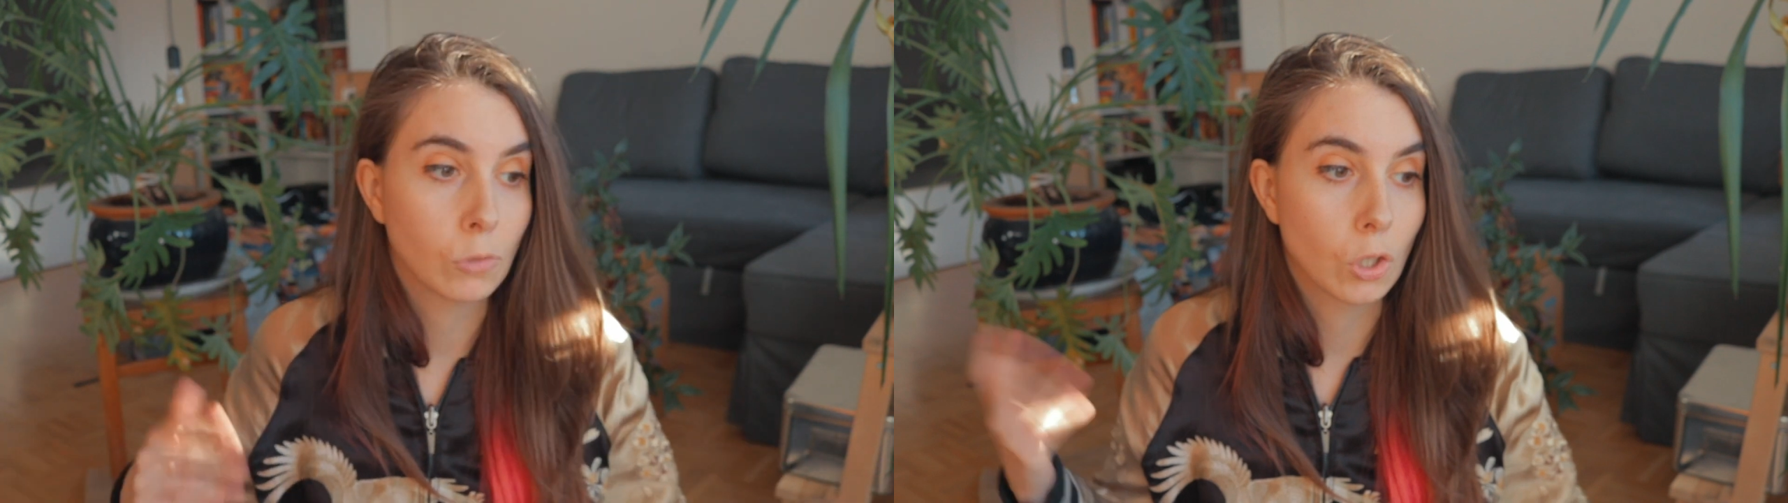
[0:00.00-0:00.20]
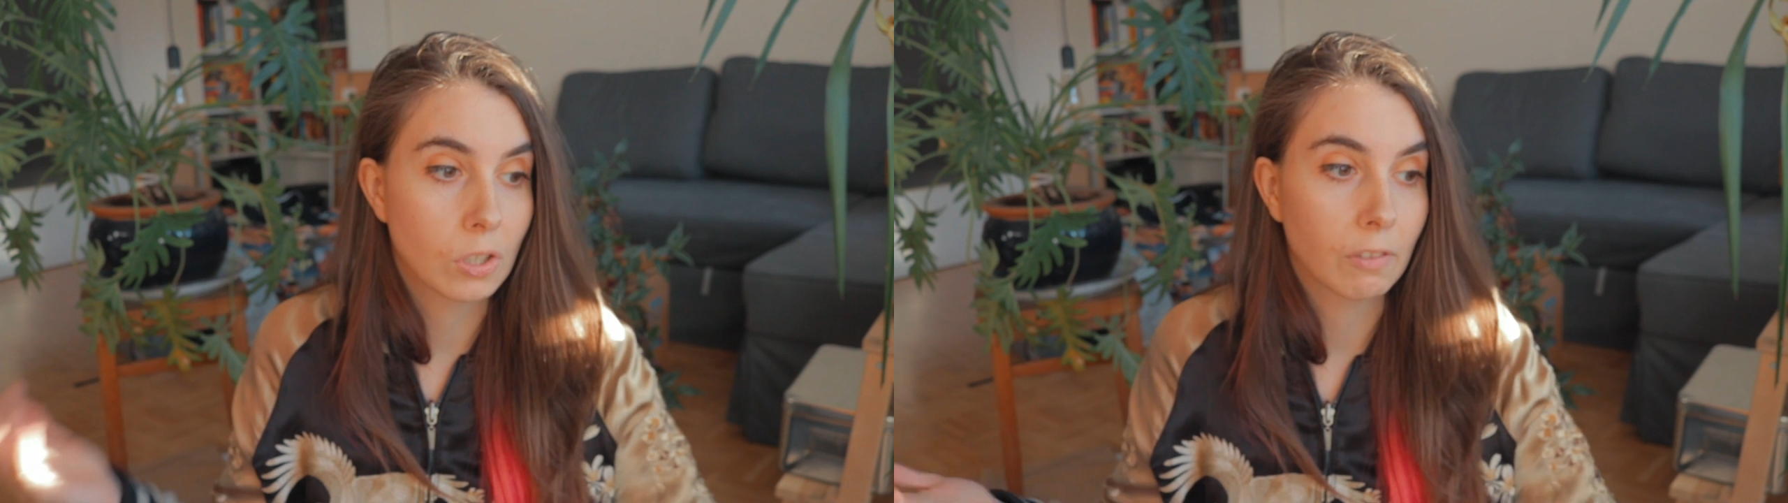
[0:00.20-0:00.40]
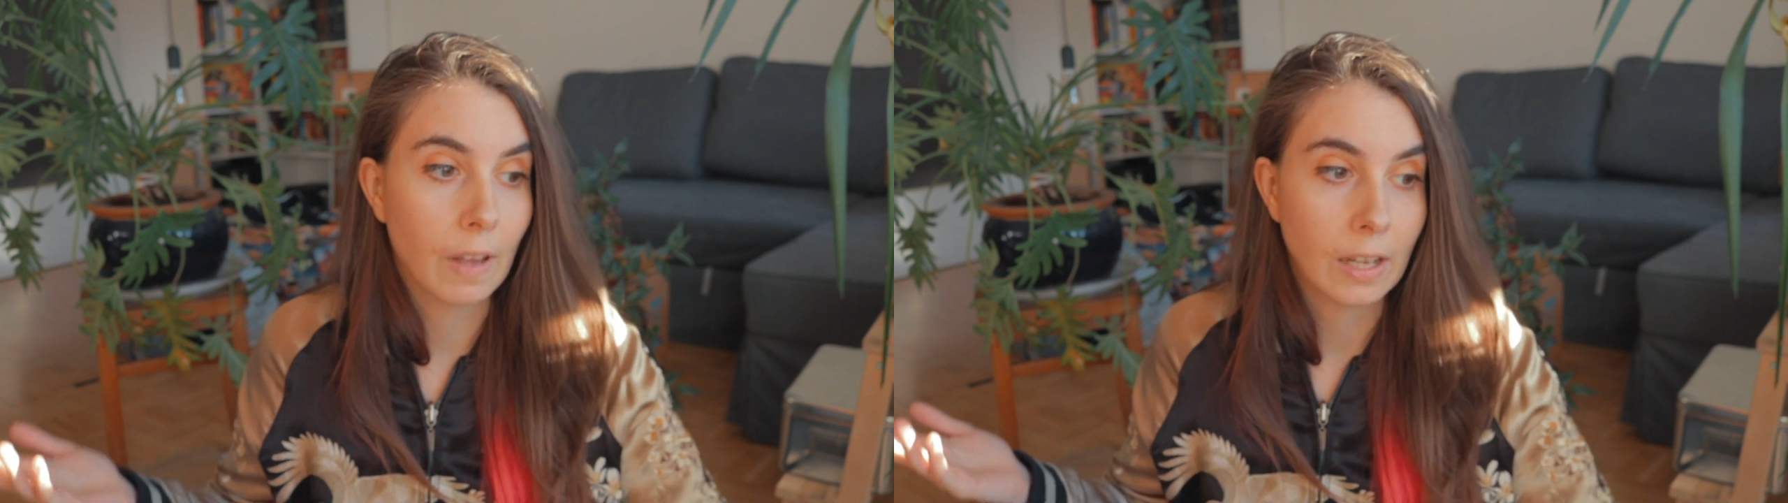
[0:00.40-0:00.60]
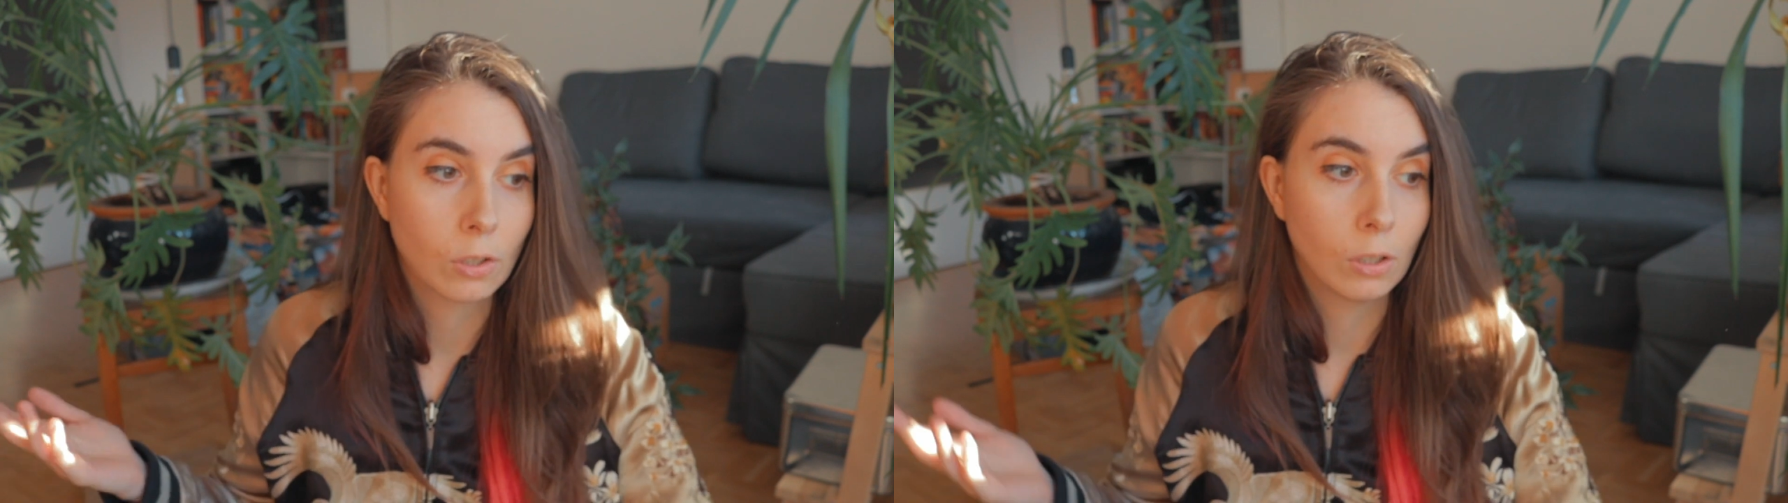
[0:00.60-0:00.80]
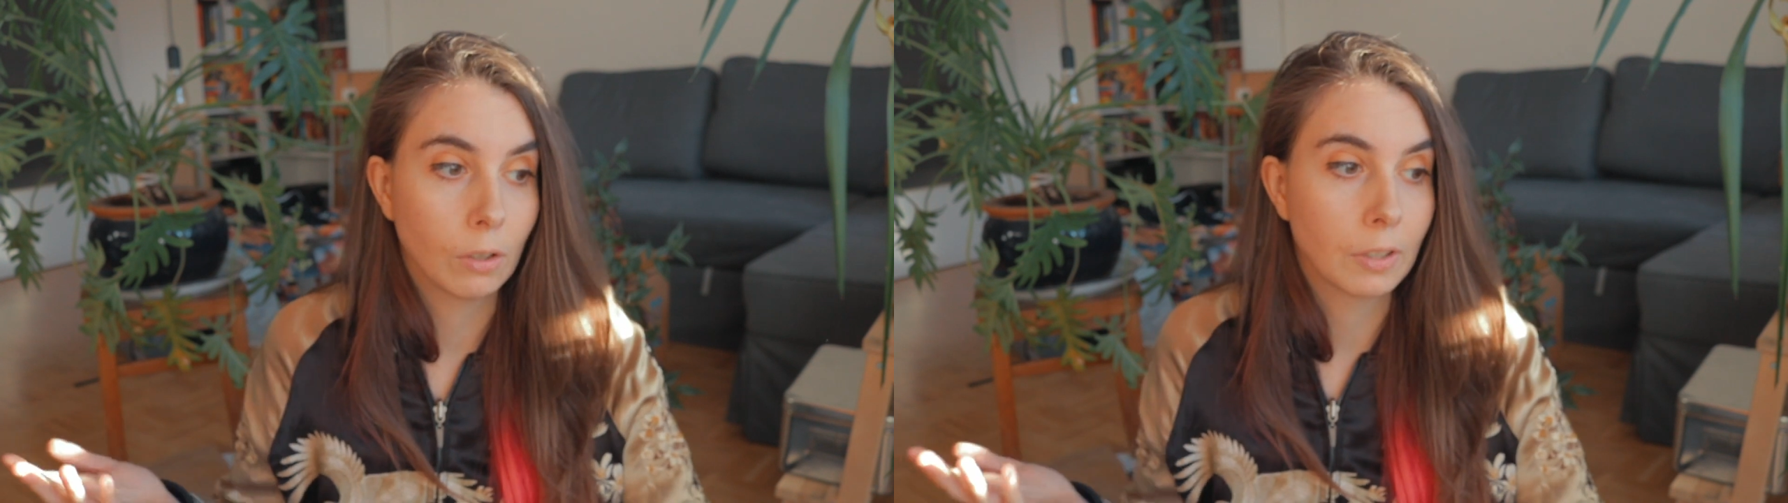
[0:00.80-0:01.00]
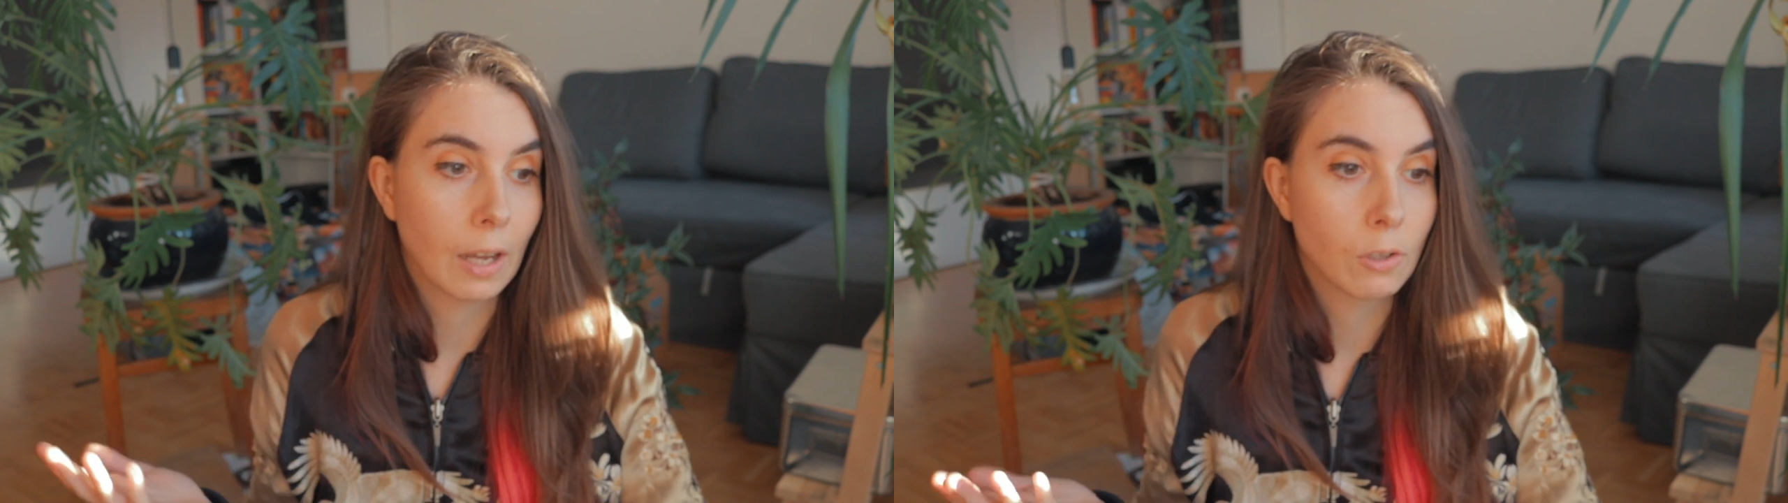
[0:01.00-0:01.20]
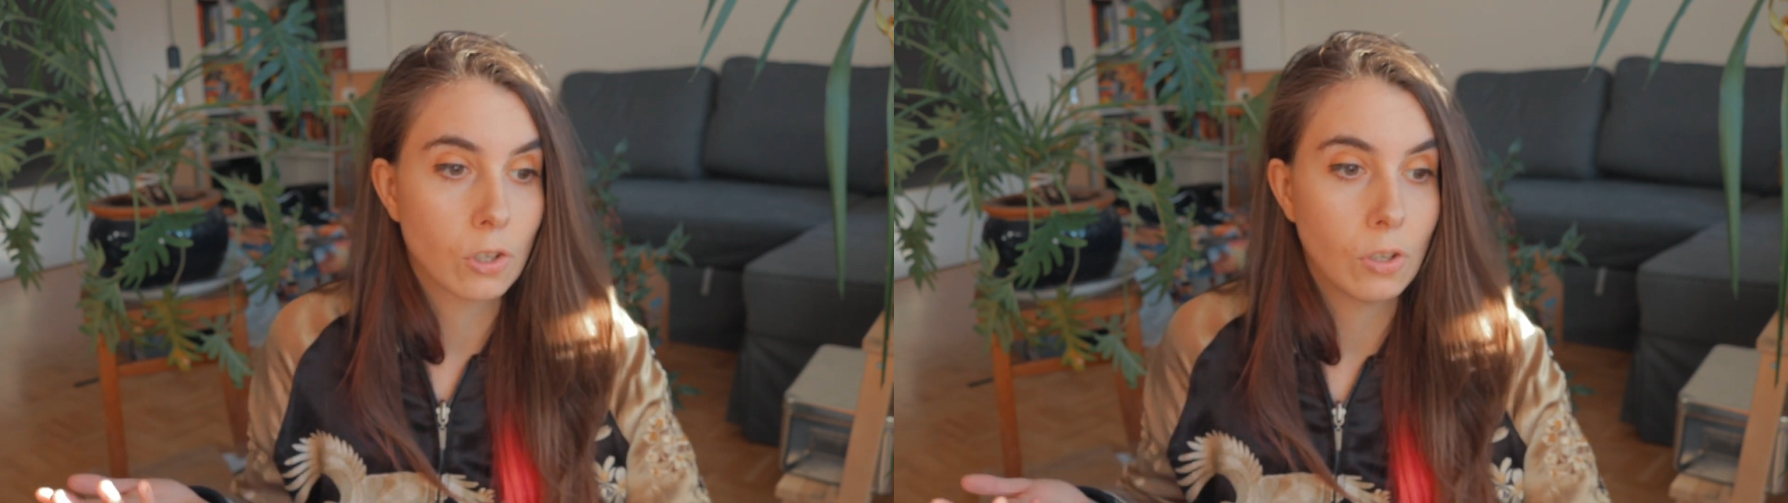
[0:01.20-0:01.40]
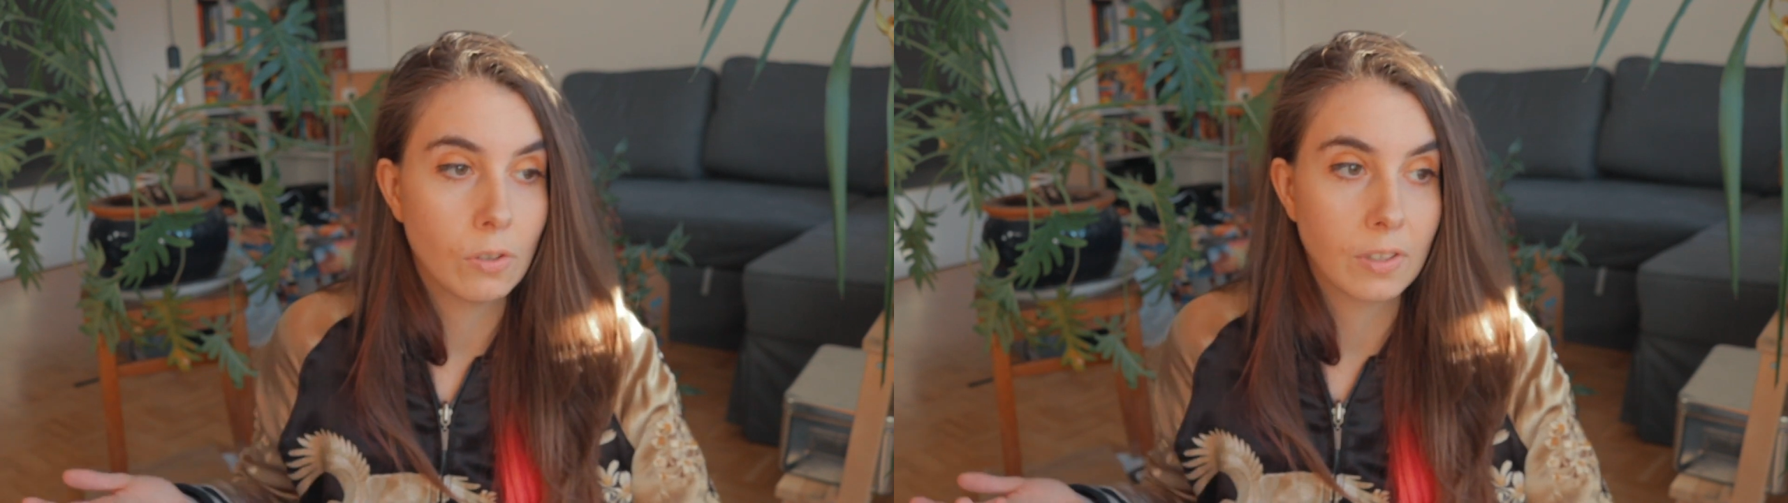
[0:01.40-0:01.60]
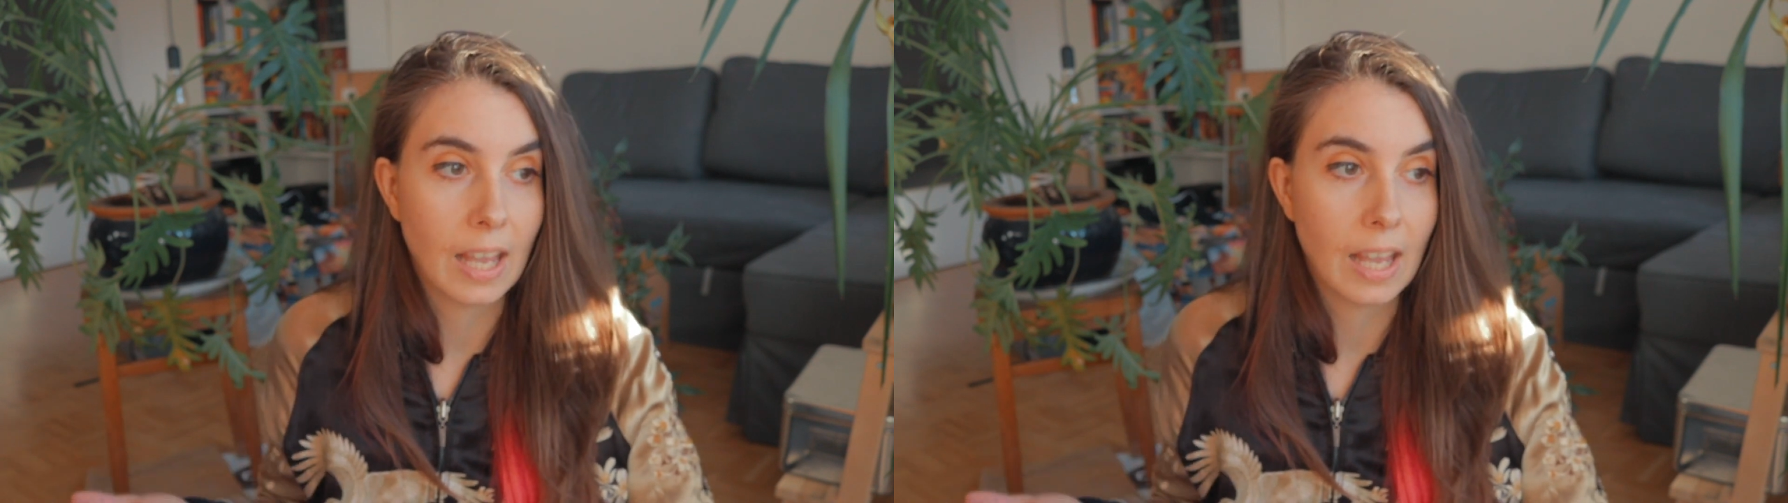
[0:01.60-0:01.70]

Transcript: Joseph had to learn how to use